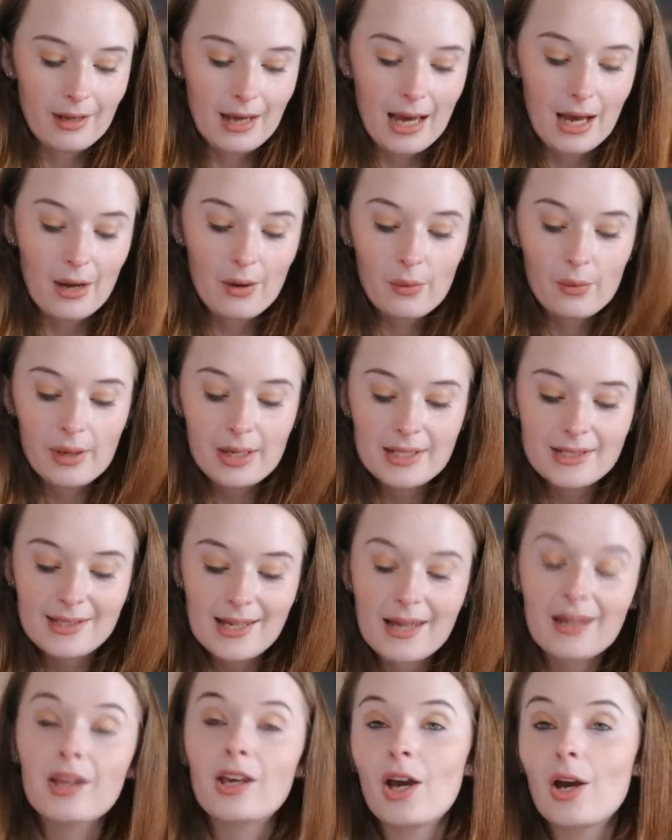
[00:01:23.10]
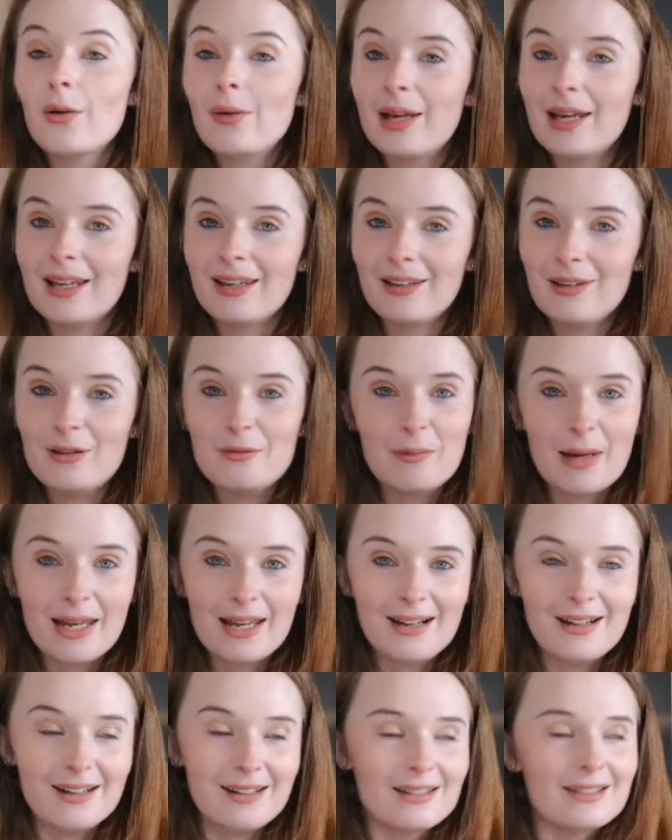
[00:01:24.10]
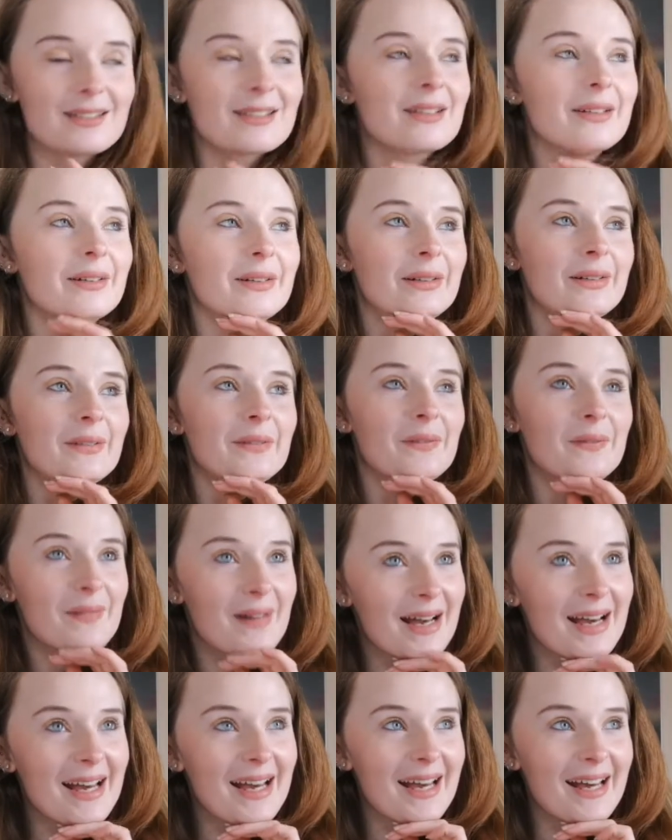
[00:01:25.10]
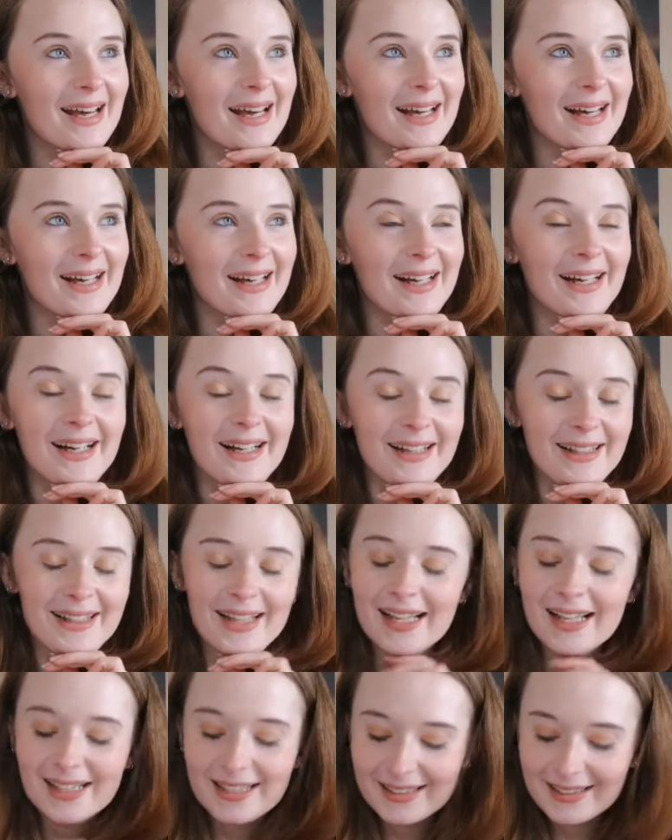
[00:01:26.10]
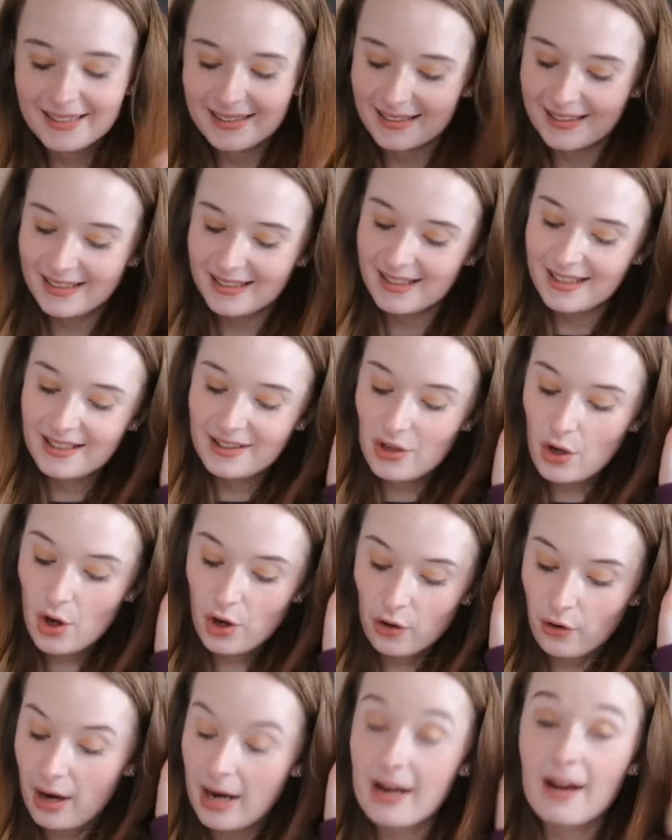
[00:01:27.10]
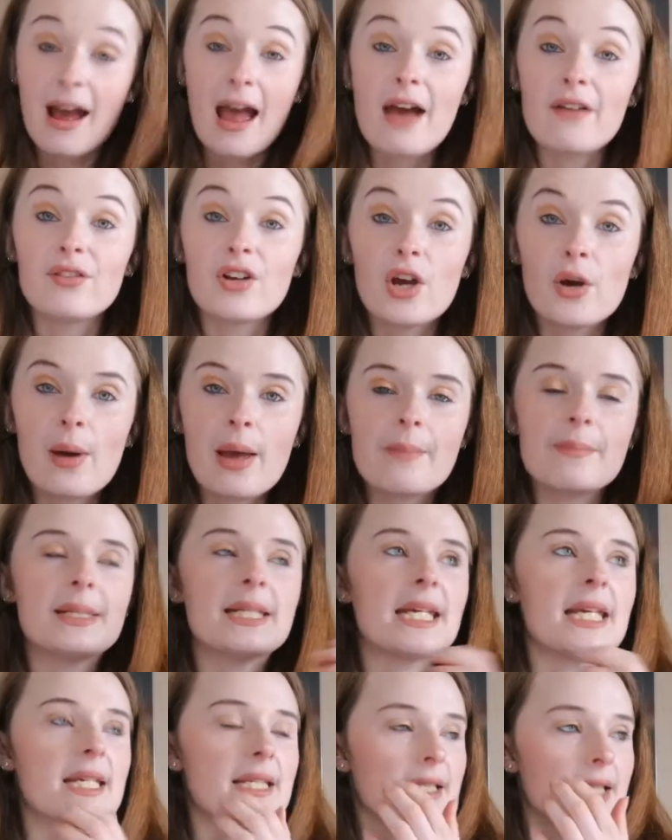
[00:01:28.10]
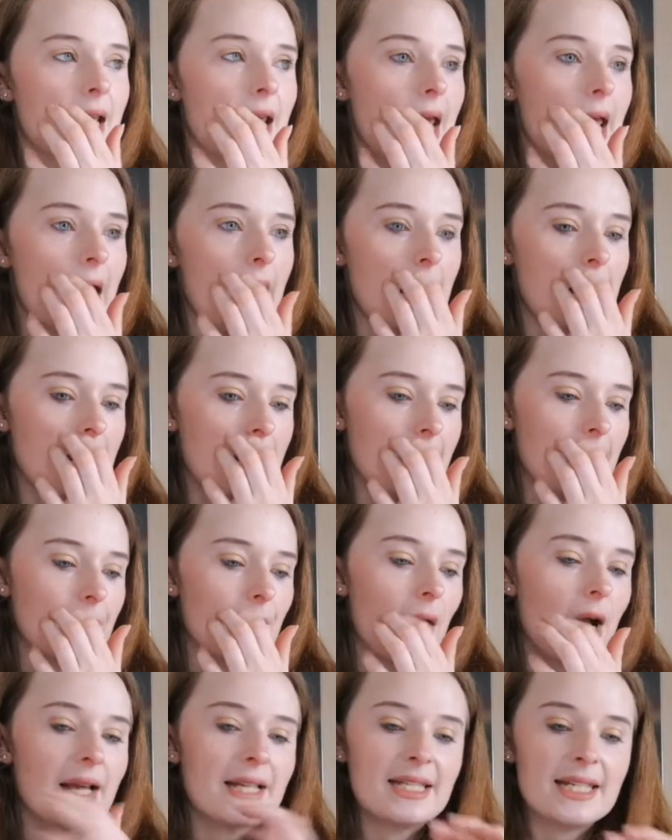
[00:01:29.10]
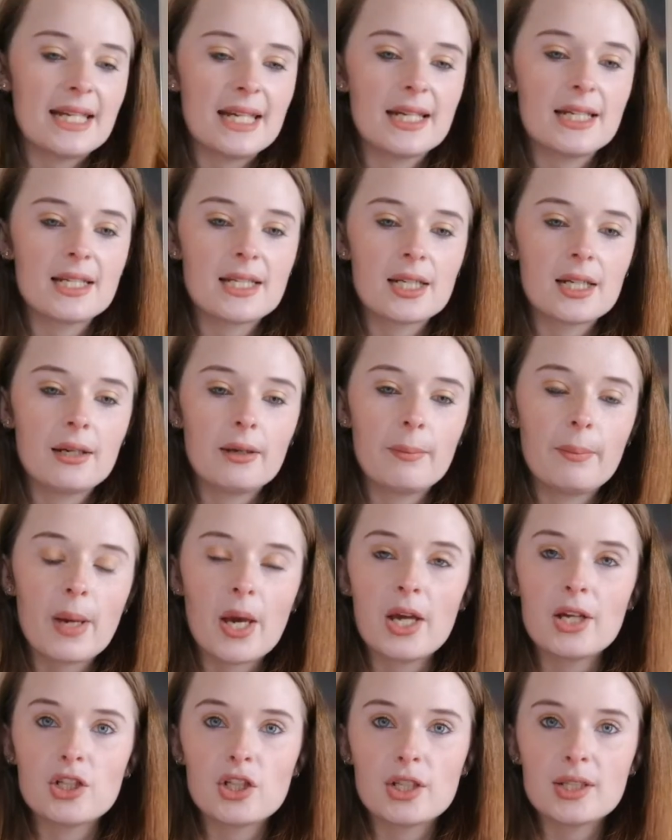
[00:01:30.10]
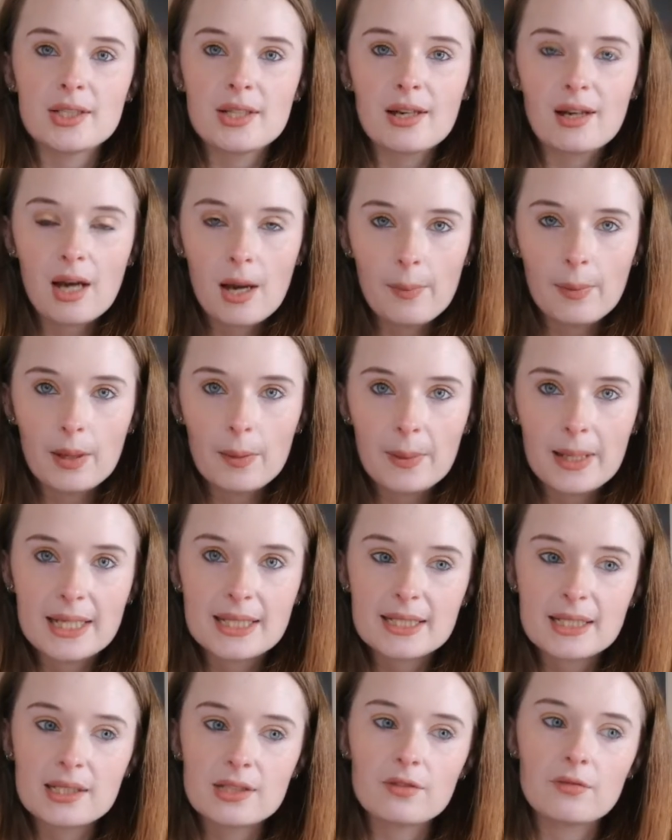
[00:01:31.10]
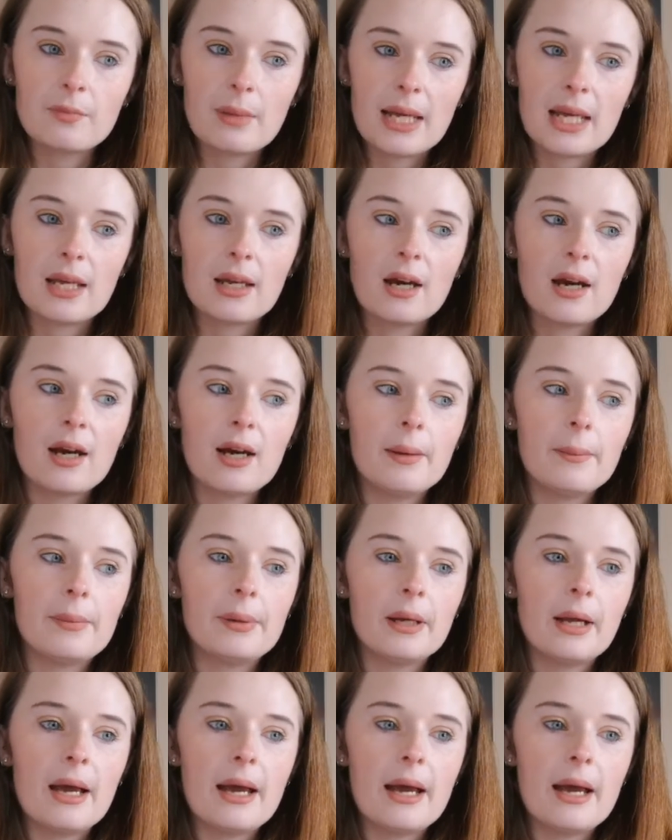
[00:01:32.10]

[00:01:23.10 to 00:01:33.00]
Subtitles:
How is that going, you may ask? Well, not great, I have no empties. I did purchase a couple of pieces of makeup